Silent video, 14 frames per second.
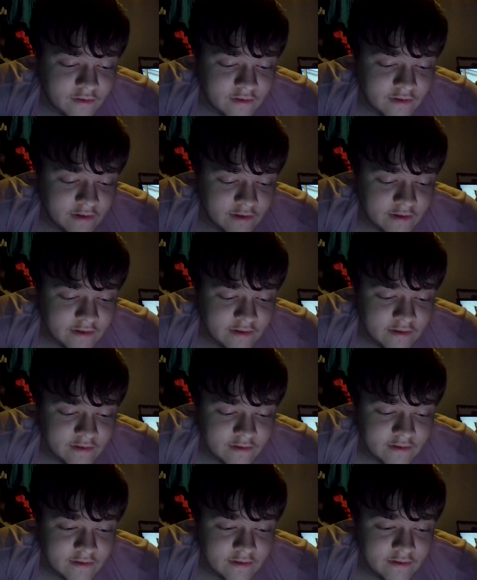
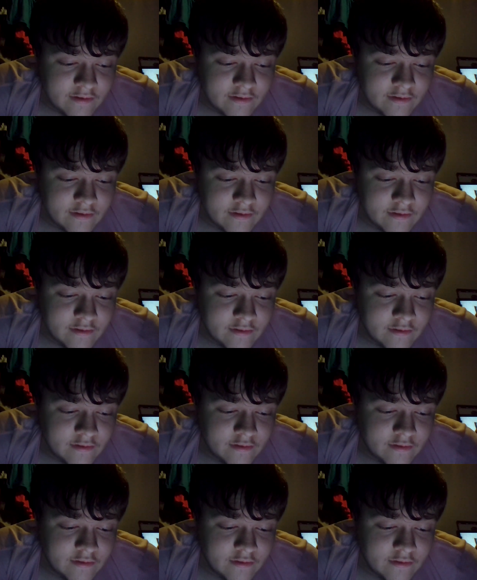
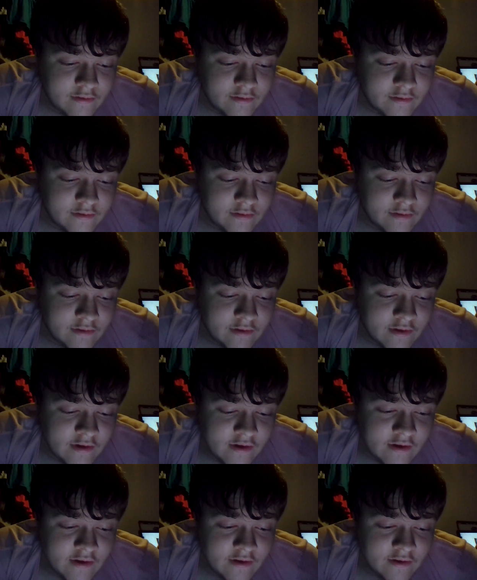
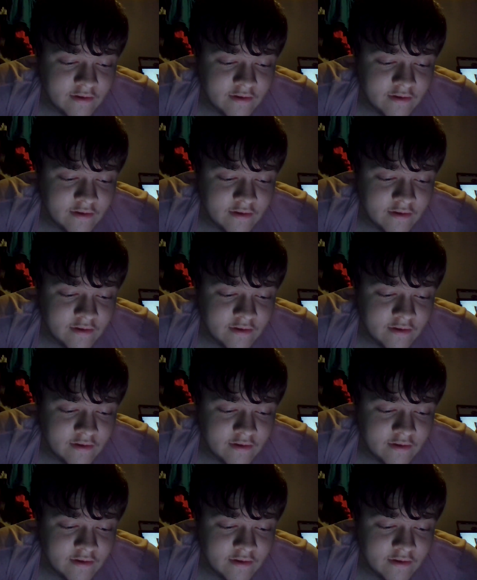Nothing is said.